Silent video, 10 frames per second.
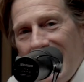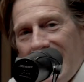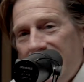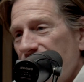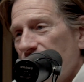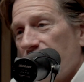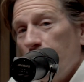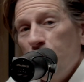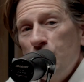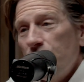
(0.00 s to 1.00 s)
Easter is a
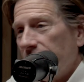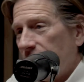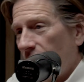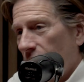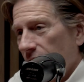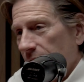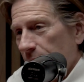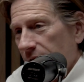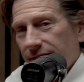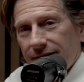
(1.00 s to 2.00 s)
moving target,
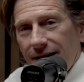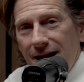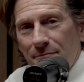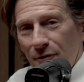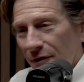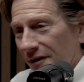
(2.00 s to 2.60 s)
but it's in April.